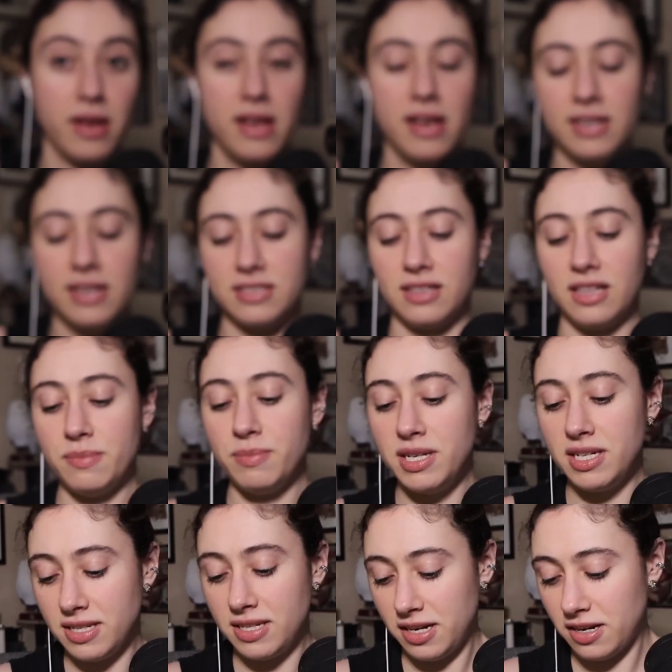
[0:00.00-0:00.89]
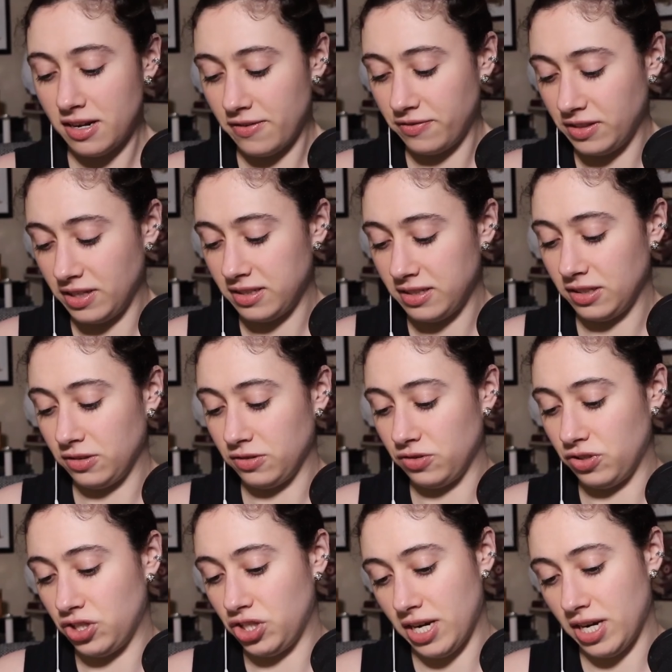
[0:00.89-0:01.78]
So let me take off this
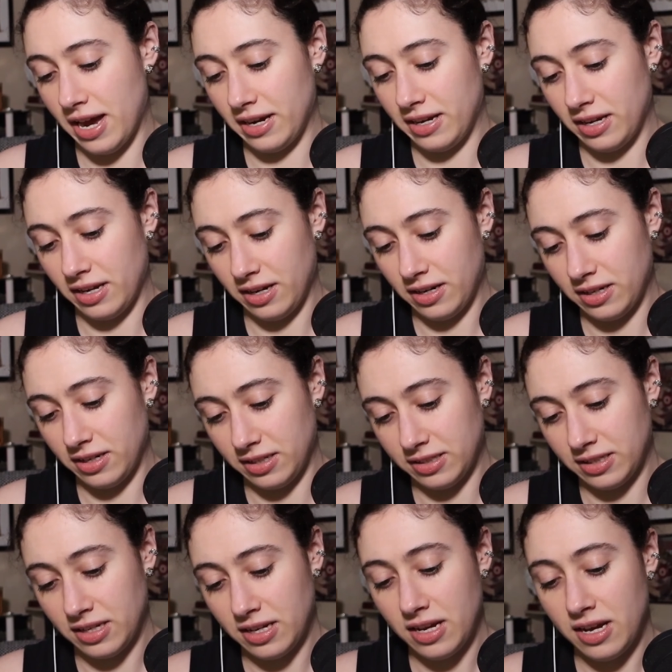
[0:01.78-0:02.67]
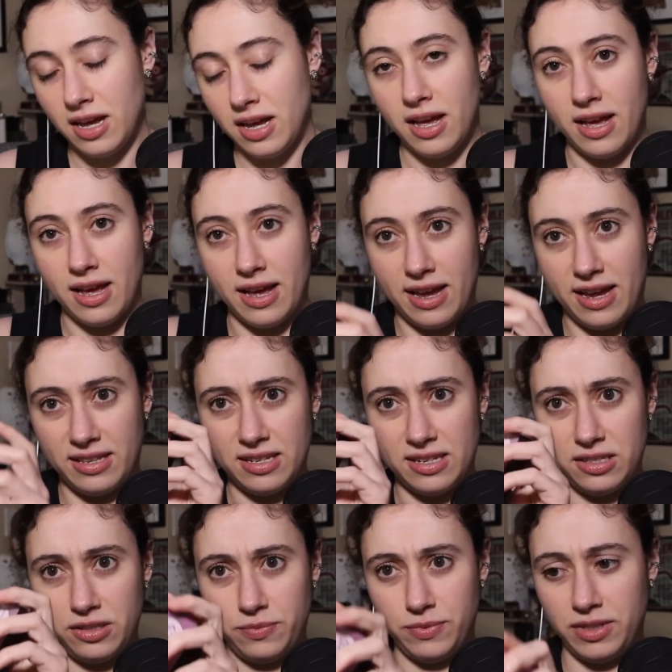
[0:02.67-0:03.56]
little jacket because it
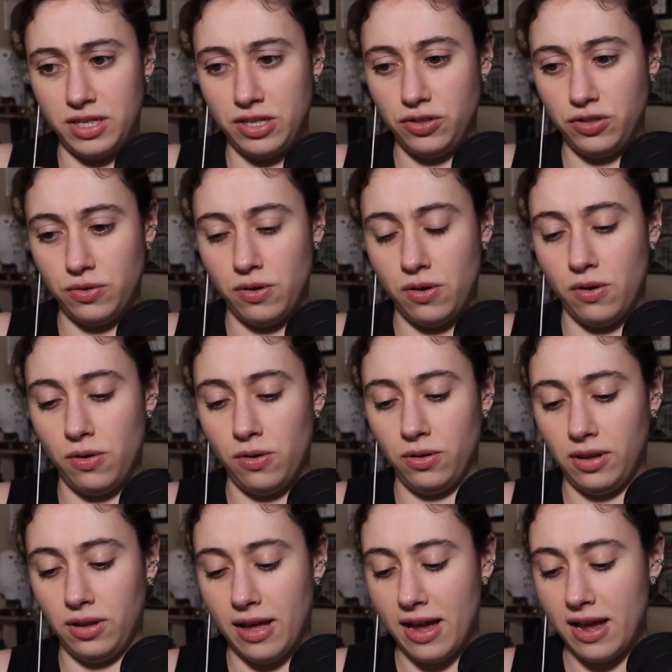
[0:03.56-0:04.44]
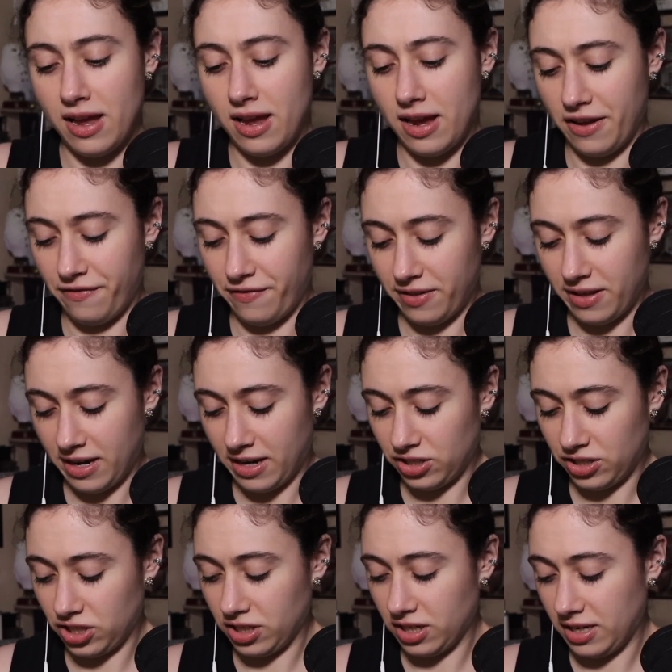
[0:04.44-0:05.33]
doesn't really do a whole lot, and I feel like
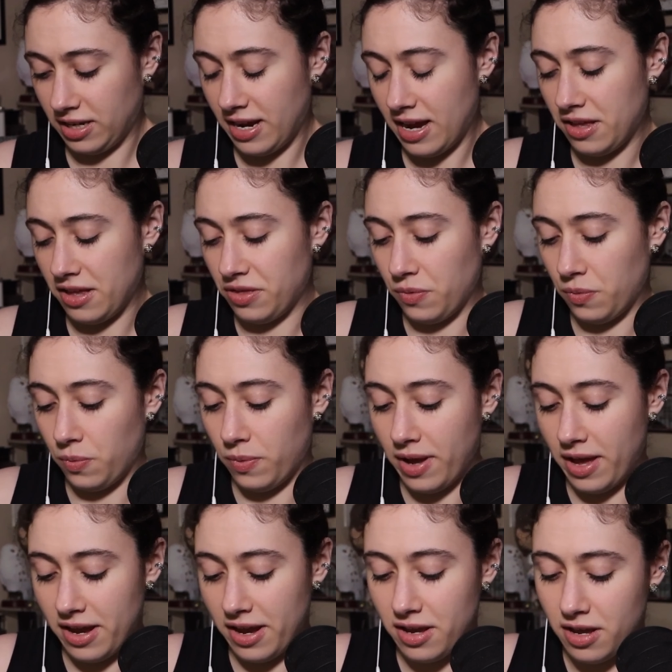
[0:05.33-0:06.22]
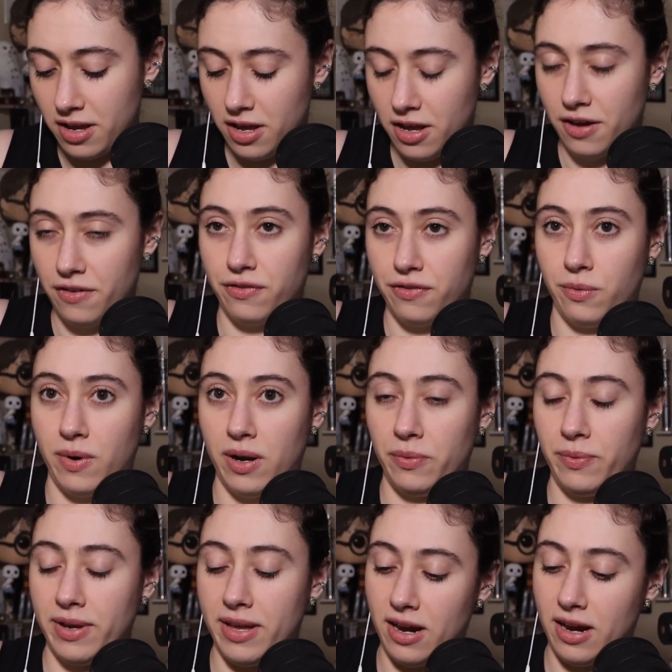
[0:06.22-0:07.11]
it's just going to get in the way for
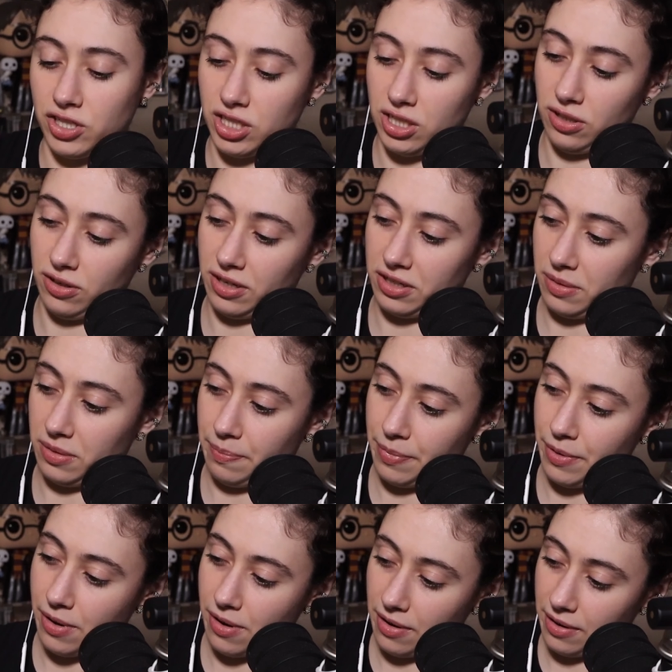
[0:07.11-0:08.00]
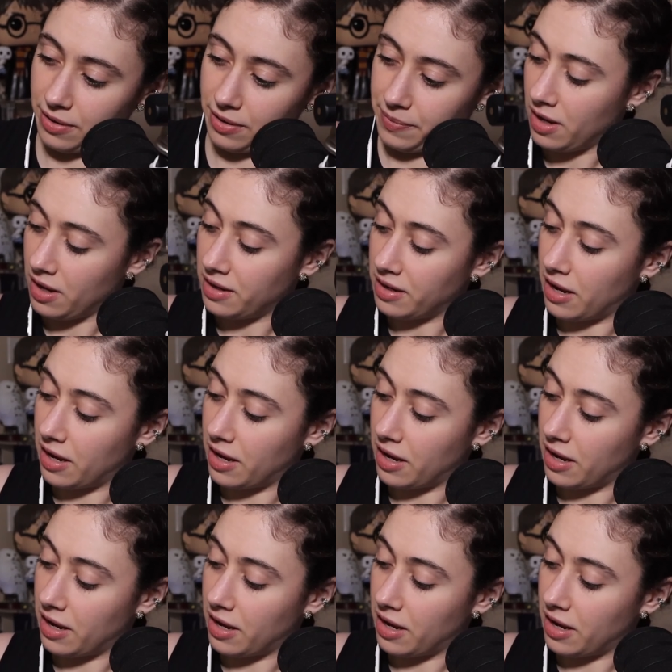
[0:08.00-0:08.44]
when we actually look at the book.